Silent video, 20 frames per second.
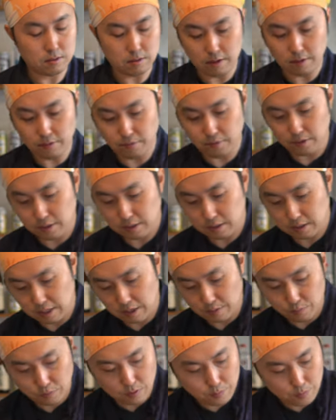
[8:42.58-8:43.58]
definitely a
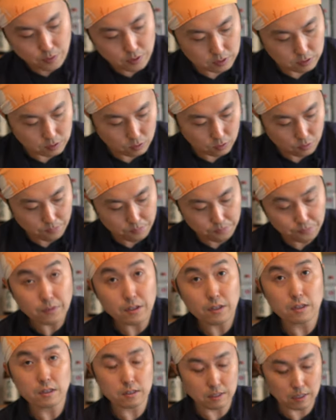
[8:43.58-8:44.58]
separate muscle.
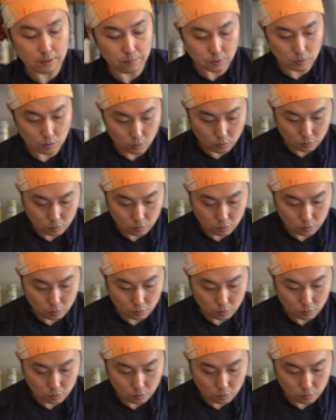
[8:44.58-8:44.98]
Same with the